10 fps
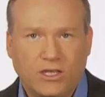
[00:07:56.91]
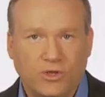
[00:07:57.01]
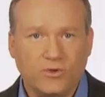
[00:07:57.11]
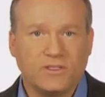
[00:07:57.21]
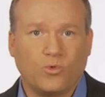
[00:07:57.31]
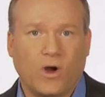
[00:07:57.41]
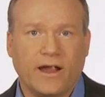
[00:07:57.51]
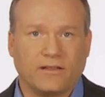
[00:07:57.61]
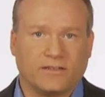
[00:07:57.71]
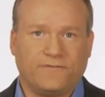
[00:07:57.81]
Use the
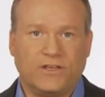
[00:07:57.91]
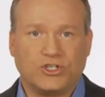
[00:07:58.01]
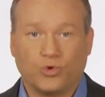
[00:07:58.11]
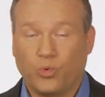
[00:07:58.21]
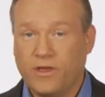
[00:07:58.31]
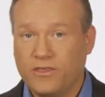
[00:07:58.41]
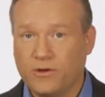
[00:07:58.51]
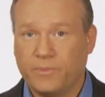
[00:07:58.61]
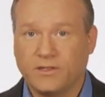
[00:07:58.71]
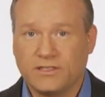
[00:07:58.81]
wireless feature with
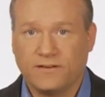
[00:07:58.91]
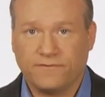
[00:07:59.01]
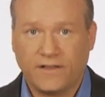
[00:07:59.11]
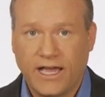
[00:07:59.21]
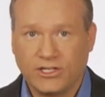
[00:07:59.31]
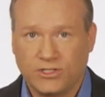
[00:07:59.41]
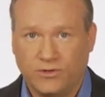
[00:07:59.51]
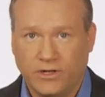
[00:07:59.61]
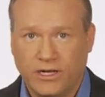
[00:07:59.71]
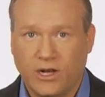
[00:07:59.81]
your built-in flash
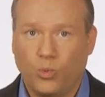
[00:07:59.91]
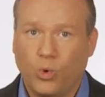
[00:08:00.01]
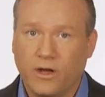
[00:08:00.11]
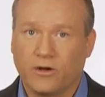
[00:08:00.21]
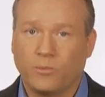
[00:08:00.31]
unit and one or